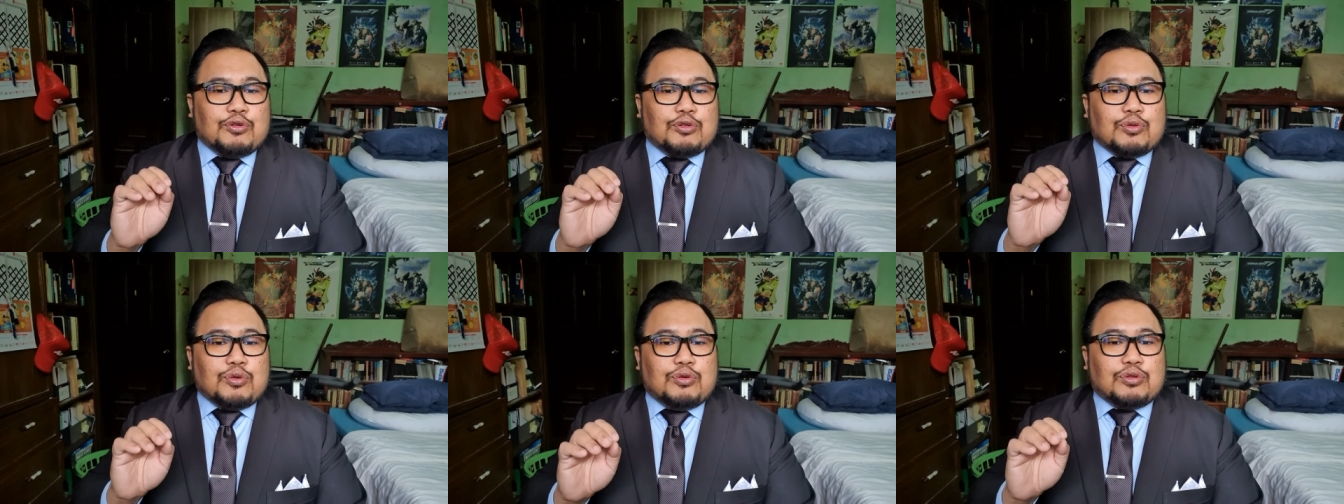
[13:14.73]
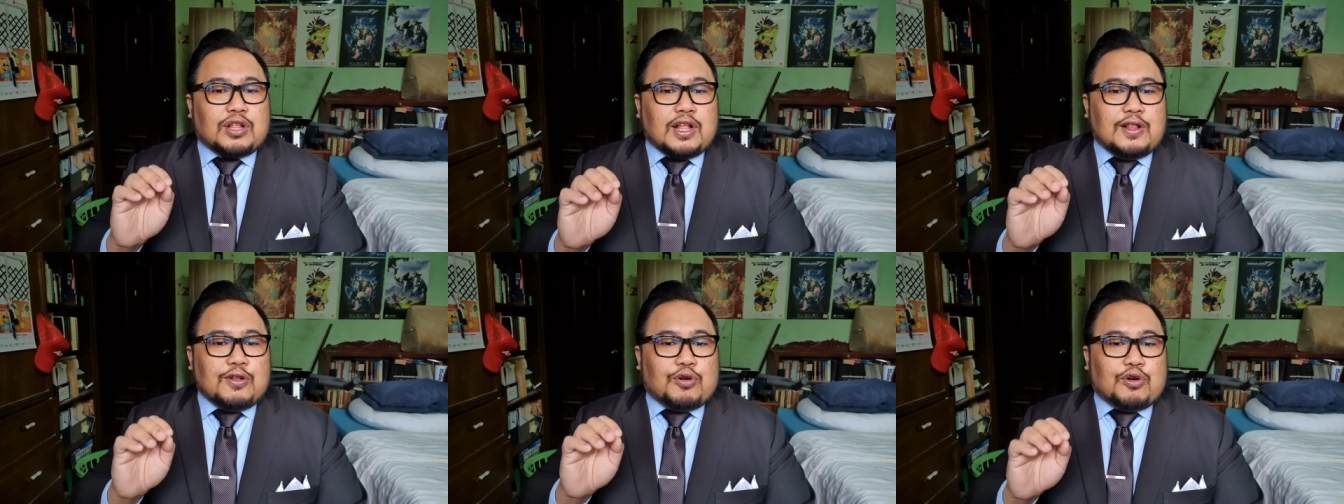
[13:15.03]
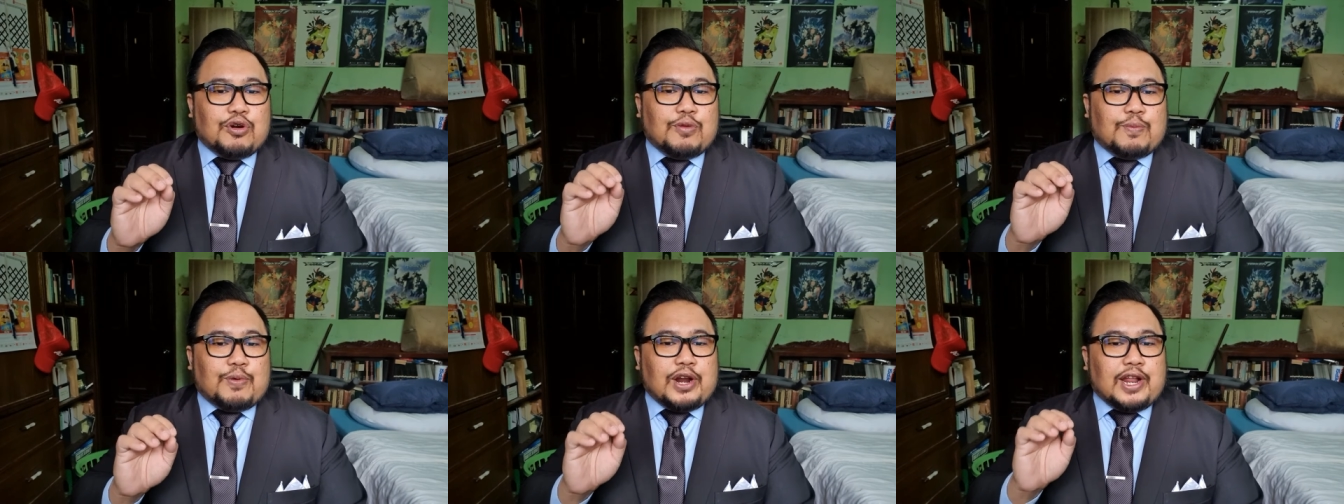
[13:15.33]
total
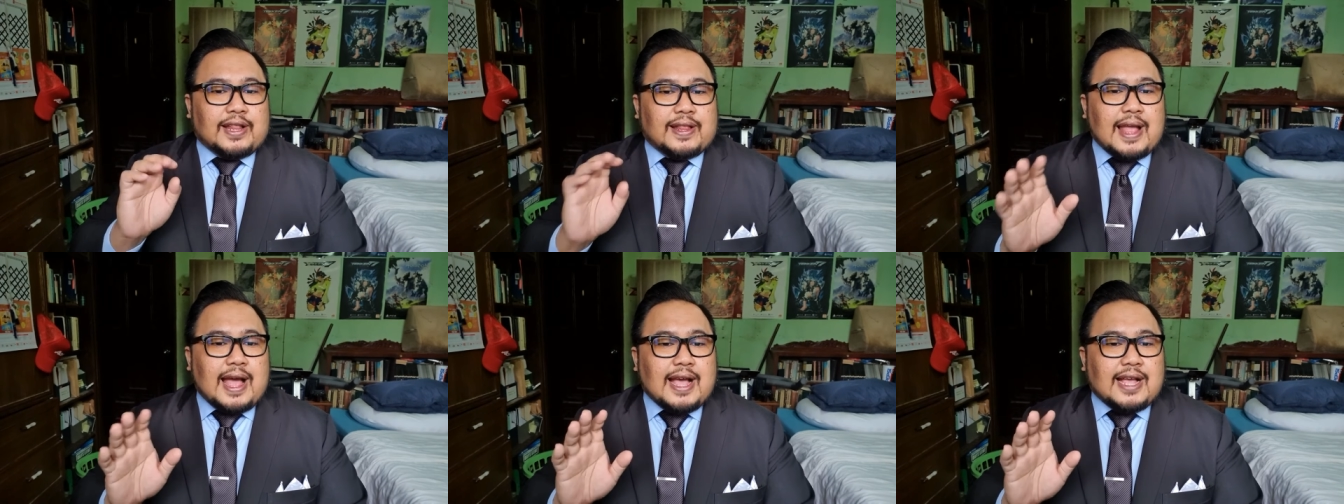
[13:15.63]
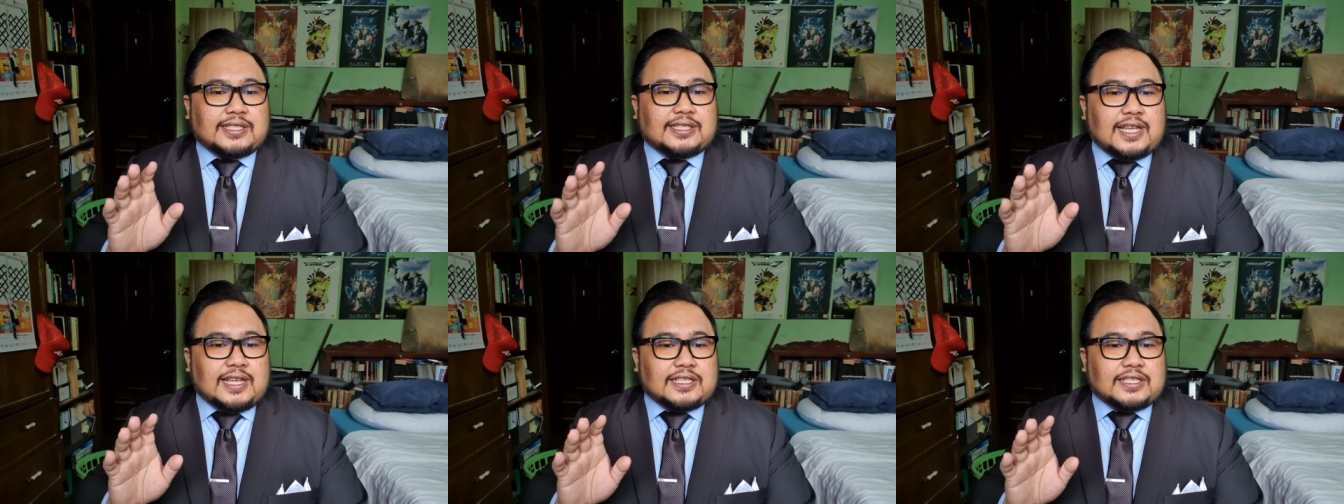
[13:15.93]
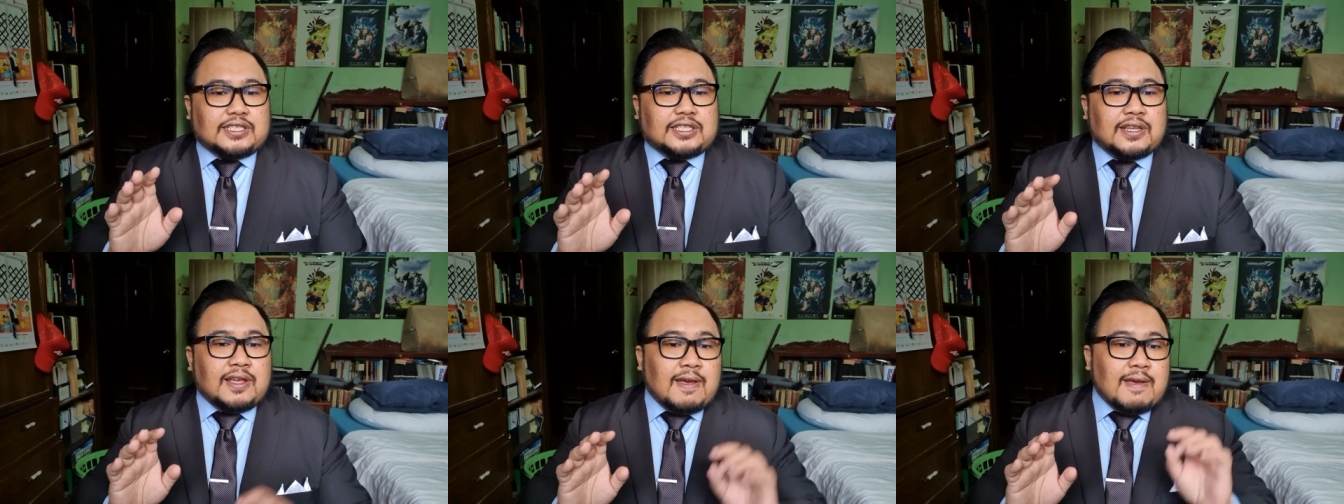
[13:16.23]
corporate
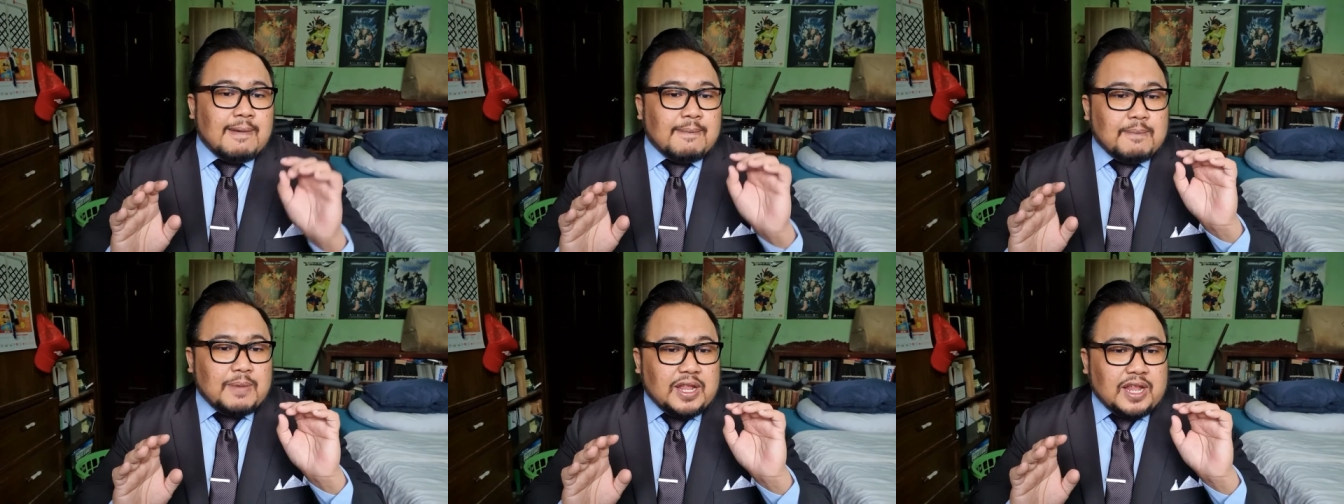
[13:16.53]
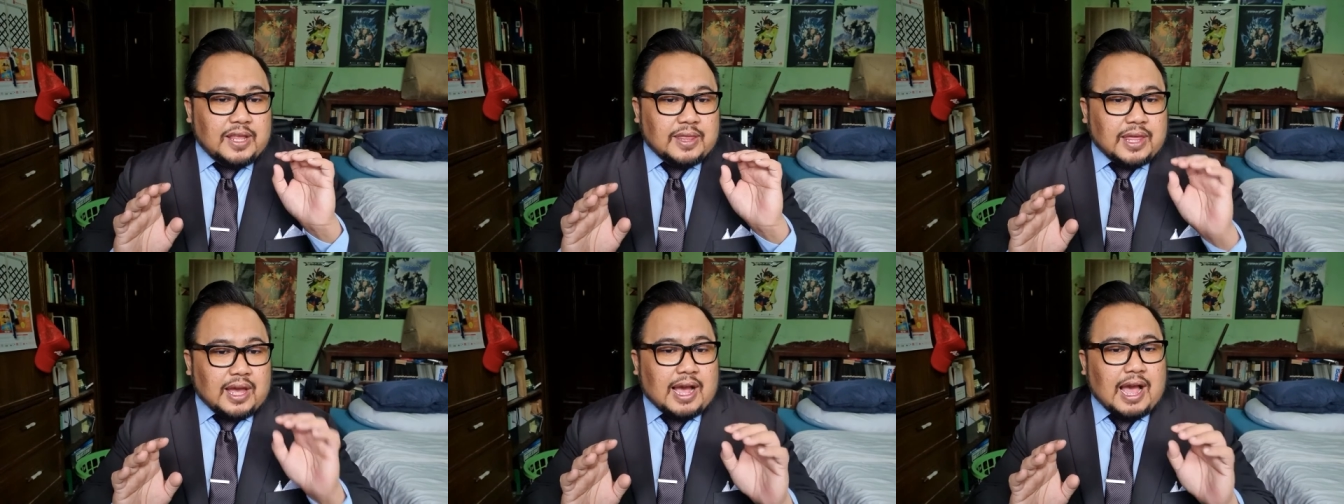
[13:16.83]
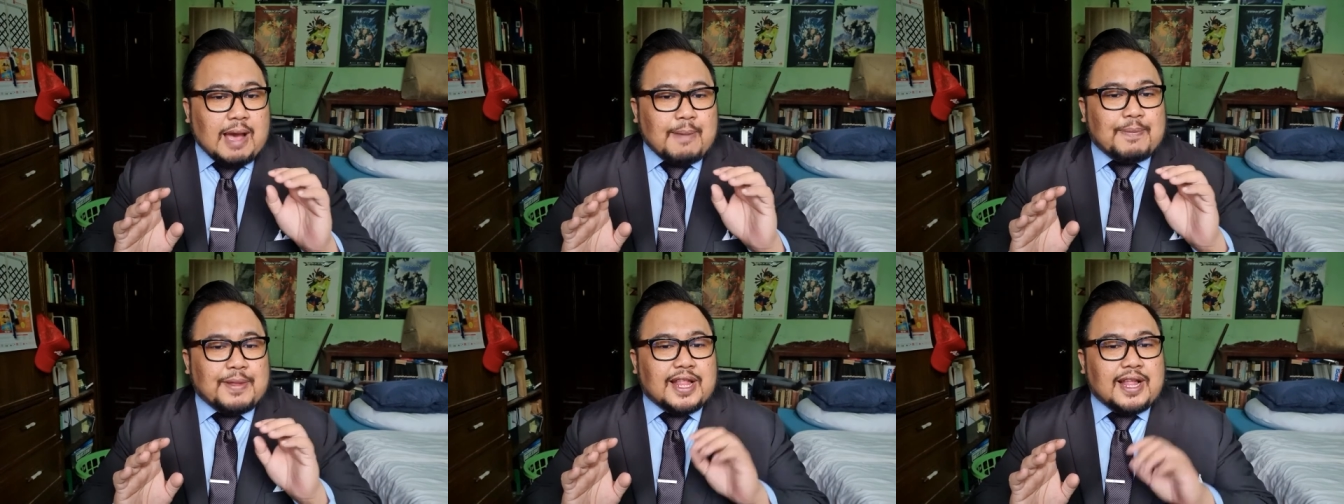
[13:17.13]
assets, meaning the
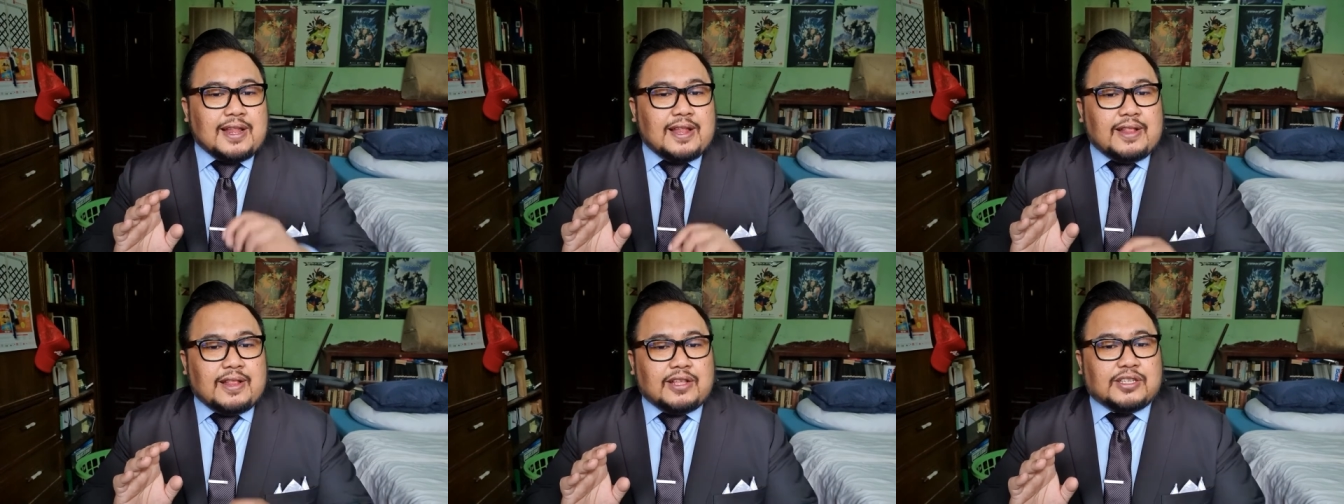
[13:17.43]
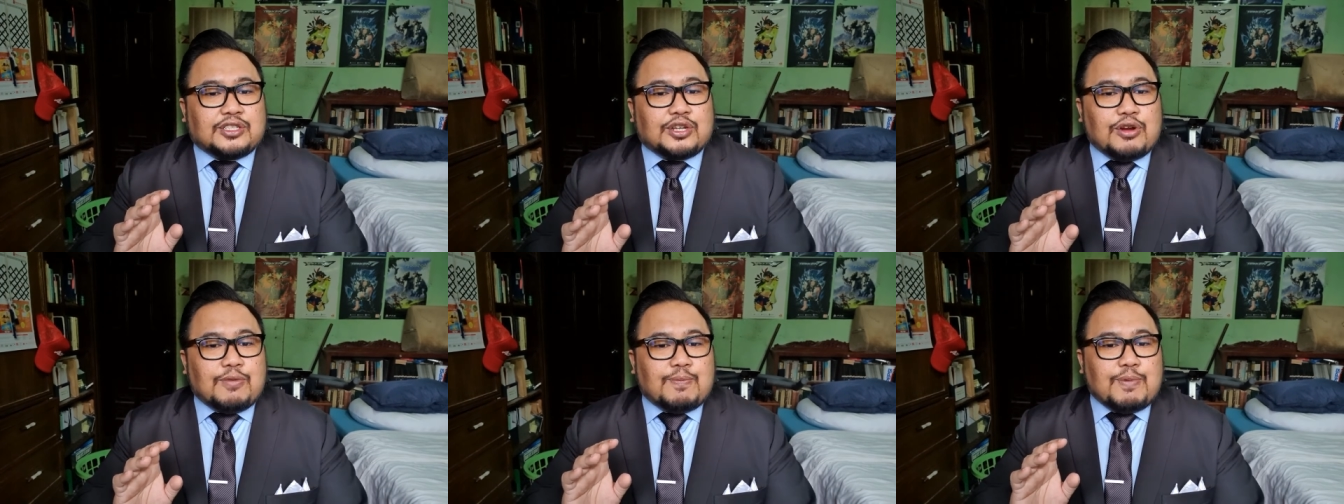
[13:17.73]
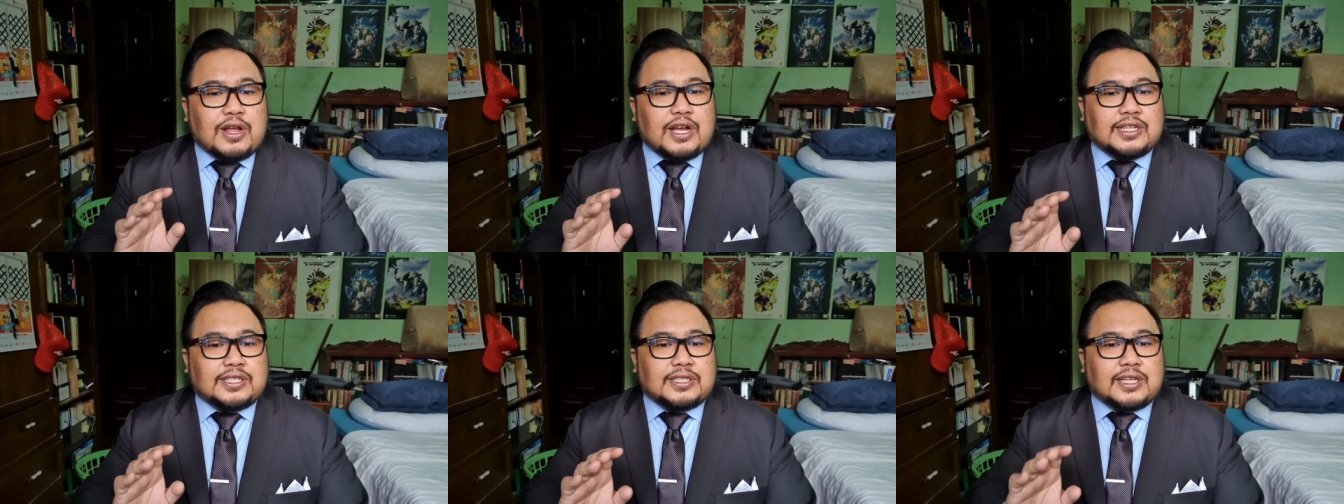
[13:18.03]
capital and the
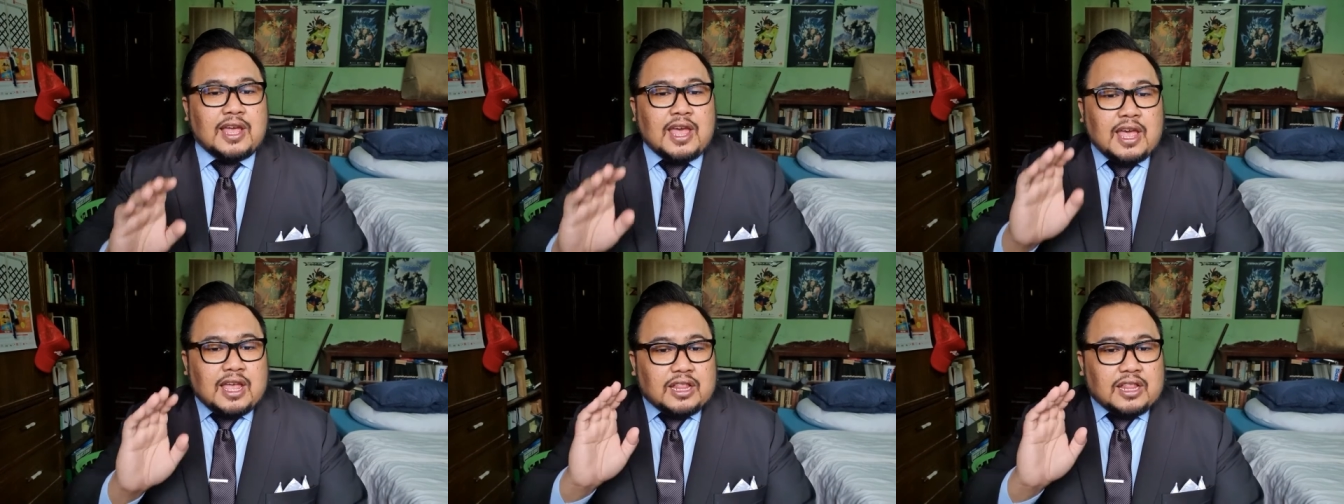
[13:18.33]
surplus,